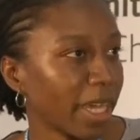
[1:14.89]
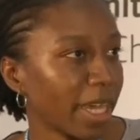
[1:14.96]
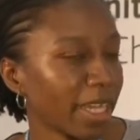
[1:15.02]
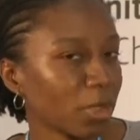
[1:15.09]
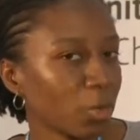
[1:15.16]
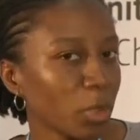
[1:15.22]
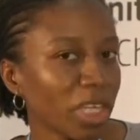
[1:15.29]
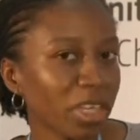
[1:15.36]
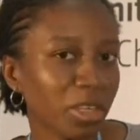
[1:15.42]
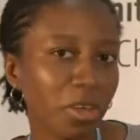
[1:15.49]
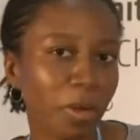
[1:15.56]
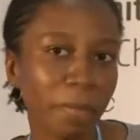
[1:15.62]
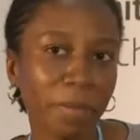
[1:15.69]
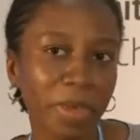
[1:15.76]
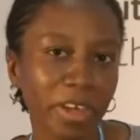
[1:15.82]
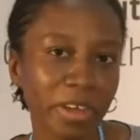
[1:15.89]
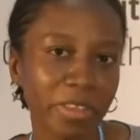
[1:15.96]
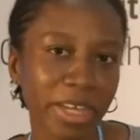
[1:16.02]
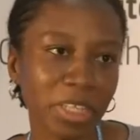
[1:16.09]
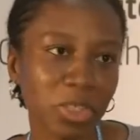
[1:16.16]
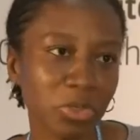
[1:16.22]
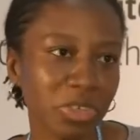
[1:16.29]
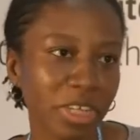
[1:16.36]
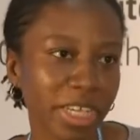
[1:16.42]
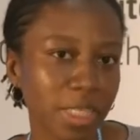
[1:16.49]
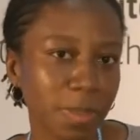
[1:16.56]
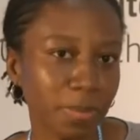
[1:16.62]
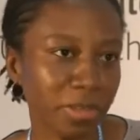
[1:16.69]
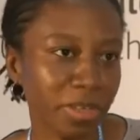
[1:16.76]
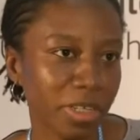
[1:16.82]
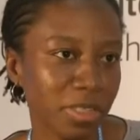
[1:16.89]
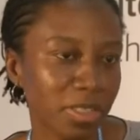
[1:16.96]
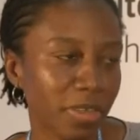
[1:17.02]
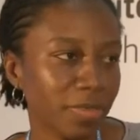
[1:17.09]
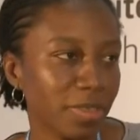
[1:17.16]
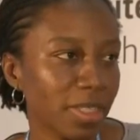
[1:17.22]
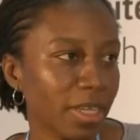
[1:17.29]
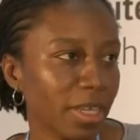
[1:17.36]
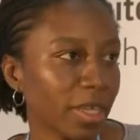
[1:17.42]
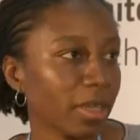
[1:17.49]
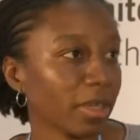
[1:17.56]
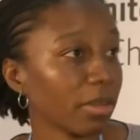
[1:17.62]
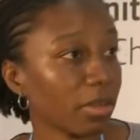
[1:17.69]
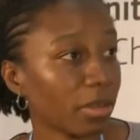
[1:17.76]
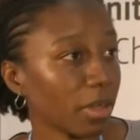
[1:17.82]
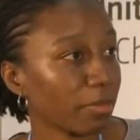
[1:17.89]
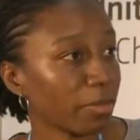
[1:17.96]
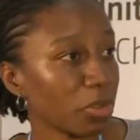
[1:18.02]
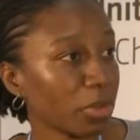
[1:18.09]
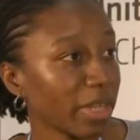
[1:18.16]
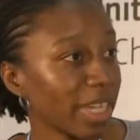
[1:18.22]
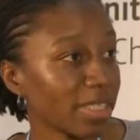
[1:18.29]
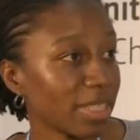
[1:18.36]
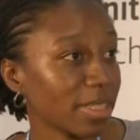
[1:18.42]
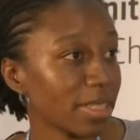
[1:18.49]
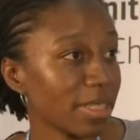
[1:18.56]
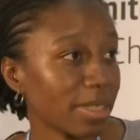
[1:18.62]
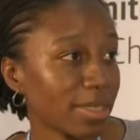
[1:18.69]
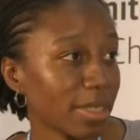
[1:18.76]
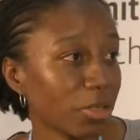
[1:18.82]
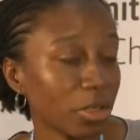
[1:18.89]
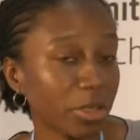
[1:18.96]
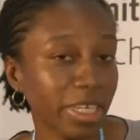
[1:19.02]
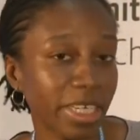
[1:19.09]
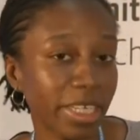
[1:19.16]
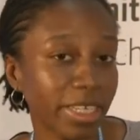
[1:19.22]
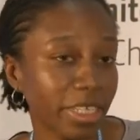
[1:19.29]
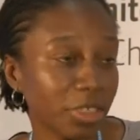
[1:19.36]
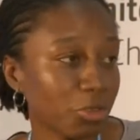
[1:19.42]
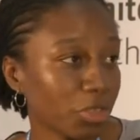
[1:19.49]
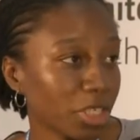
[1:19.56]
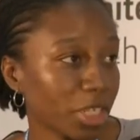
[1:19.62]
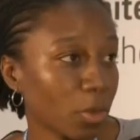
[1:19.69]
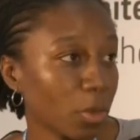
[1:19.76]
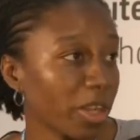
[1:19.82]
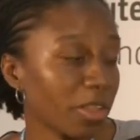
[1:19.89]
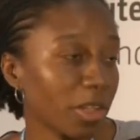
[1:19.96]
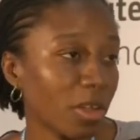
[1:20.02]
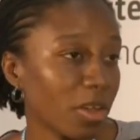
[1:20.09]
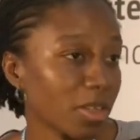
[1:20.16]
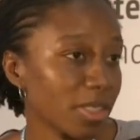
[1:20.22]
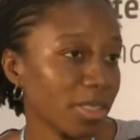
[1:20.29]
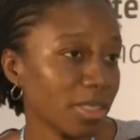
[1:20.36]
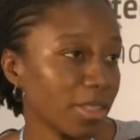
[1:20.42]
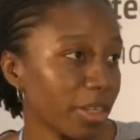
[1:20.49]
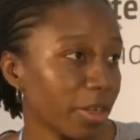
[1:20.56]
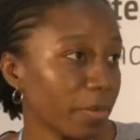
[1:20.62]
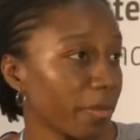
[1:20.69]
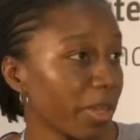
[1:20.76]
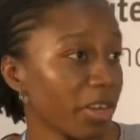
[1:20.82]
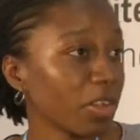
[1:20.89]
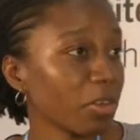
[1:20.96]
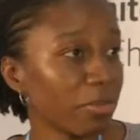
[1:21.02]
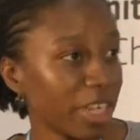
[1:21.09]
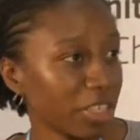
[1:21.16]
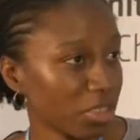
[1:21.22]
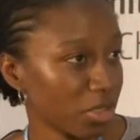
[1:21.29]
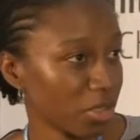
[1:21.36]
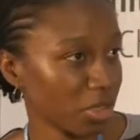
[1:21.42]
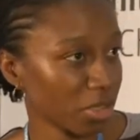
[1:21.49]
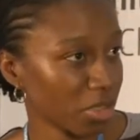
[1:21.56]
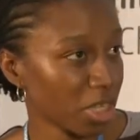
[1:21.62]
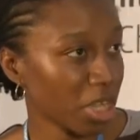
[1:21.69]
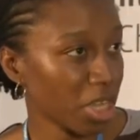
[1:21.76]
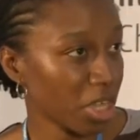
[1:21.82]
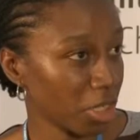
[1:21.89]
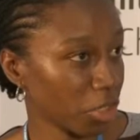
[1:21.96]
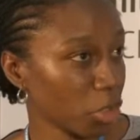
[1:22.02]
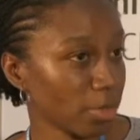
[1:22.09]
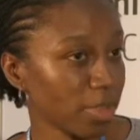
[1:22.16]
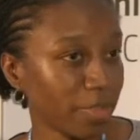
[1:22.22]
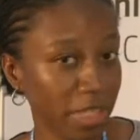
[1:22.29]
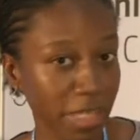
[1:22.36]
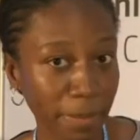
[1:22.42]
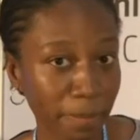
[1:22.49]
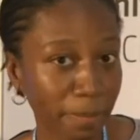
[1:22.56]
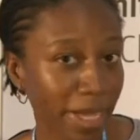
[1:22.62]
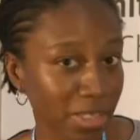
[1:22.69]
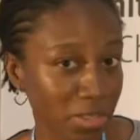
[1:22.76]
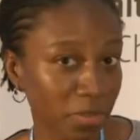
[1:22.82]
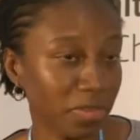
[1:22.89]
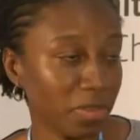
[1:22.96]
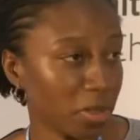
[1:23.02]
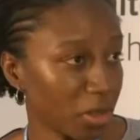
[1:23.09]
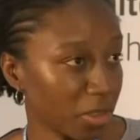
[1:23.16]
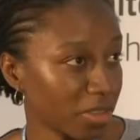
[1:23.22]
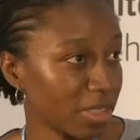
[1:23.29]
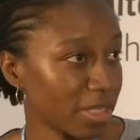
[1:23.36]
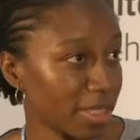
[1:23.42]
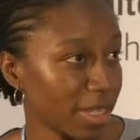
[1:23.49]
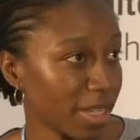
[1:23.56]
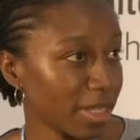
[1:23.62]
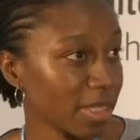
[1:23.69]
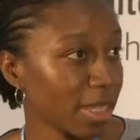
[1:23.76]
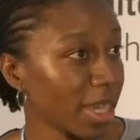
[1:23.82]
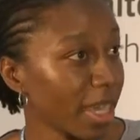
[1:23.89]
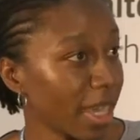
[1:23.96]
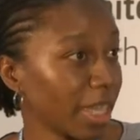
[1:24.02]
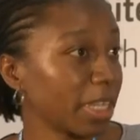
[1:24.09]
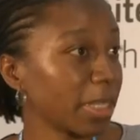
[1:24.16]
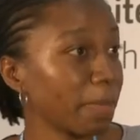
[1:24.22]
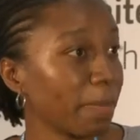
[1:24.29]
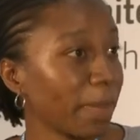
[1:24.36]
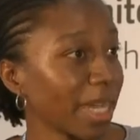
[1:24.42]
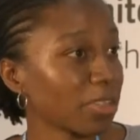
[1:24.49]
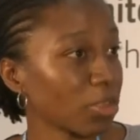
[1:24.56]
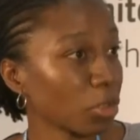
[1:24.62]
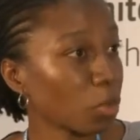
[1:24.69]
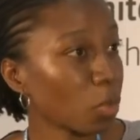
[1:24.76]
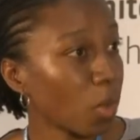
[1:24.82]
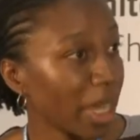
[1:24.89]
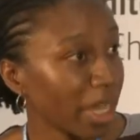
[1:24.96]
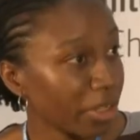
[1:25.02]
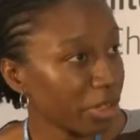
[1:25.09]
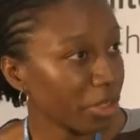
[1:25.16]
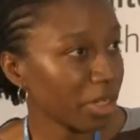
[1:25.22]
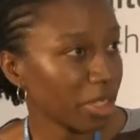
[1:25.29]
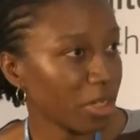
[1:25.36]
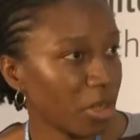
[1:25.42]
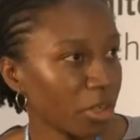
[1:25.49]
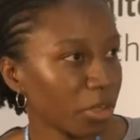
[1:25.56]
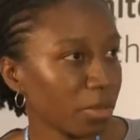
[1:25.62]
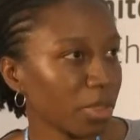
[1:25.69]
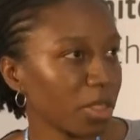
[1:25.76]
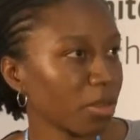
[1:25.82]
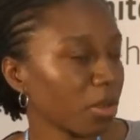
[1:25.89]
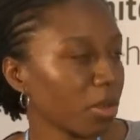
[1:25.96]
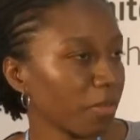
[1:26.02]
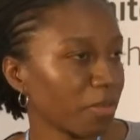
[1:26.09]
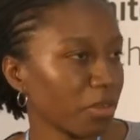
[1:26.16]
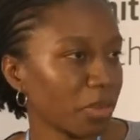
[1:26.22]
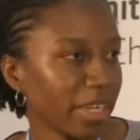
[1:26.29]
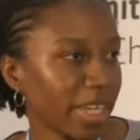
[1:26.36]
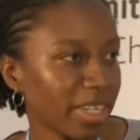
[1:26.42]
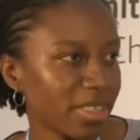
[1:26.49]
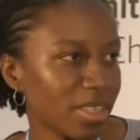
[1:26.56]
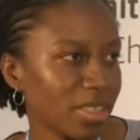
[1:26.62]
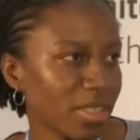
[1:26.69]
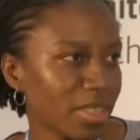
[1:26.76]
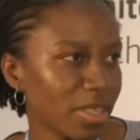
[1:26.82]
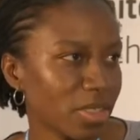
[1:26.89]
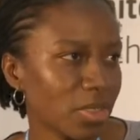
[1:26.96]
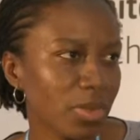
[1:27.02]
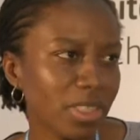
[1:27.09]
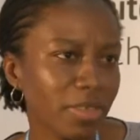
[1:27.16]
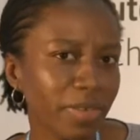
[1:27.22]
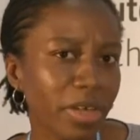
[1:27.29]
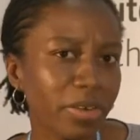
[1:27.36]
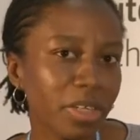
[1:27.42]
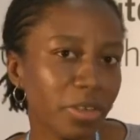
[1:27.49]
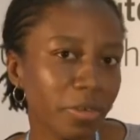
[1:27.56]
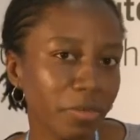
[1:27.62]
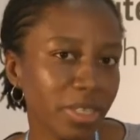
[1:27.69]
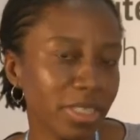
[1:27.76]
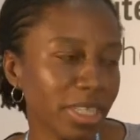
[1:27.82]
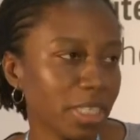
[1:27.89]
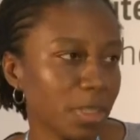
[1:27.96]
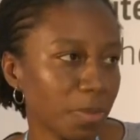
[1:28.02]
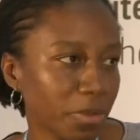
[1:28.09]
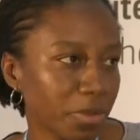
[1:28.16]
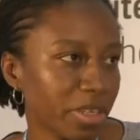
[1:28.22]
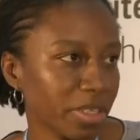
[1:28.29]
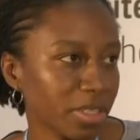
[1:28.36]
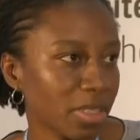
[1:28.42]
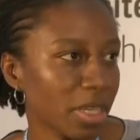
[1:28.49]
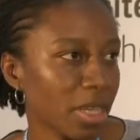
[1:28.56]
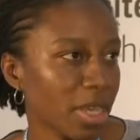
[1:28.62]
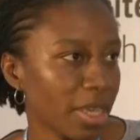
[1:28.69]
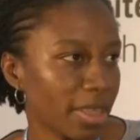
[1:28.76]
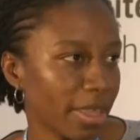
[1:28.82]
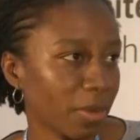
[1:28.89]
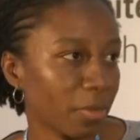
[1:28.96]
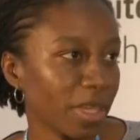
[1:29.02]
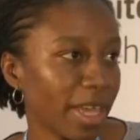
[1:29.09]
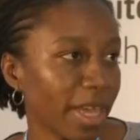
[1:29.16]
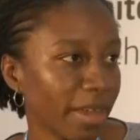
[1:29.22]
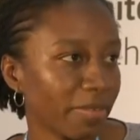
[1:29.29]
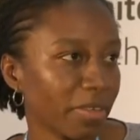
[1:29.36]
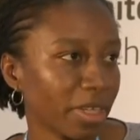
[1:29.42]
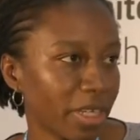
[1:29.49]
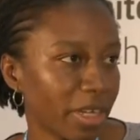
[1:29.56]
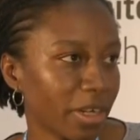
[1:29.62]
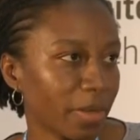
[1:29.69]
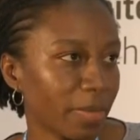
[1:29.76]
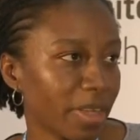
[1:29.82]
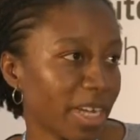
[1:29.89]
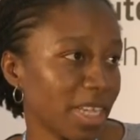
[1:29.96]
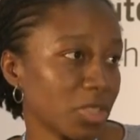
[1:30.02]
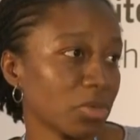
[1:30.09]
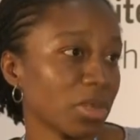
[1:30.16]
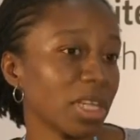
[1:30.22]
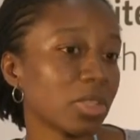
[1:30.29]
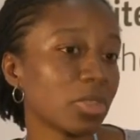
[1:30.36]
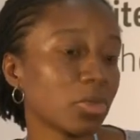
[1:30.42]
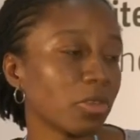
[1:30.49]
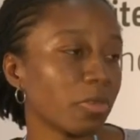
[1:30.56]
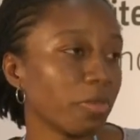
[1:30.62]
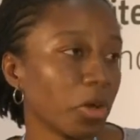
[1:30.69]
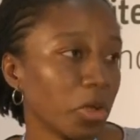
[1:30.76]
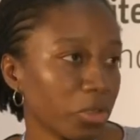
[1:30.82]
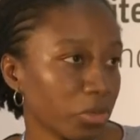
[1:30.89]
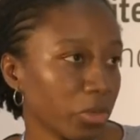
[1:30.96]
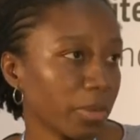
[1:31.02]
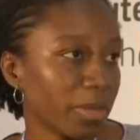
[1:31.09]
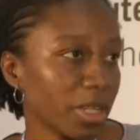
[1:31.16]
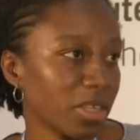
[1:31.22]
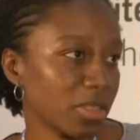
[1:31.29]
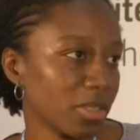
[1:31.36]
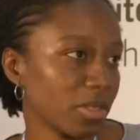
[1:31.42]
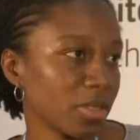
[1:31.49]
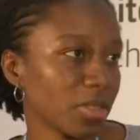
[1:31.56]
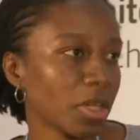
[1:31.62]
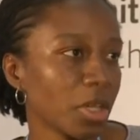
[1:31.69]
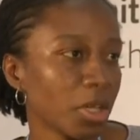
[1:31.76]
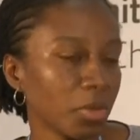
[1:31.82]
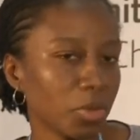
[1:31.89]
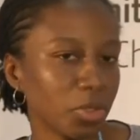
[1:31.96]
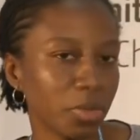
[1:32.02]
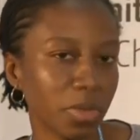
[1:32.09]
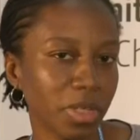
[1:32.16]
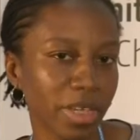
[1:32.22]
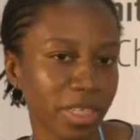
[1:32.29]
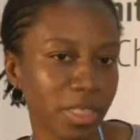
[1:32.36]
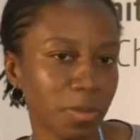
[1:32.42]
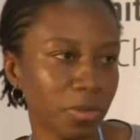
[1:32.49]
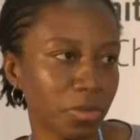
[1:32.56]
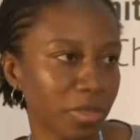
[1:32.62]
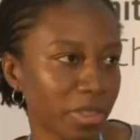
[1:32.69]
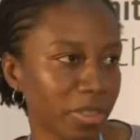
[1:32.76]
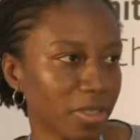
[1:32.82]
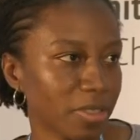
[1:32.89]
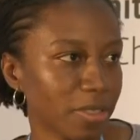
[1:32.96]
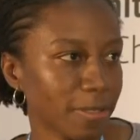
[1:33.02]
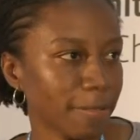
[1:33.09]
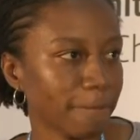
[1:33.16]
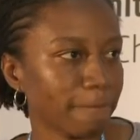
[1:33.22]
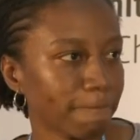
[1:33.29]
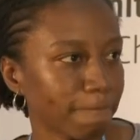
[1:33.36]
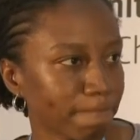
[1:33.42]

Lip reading: And we can compare that to the experience of, say, the United States and Hurricane Katrina, where the losses there barely registered in terms of the impact on the state and impact on the wider economy of the United States. So it's a very different experience that we have in the Caribbean as it relates to the vulnerabilities which we experience.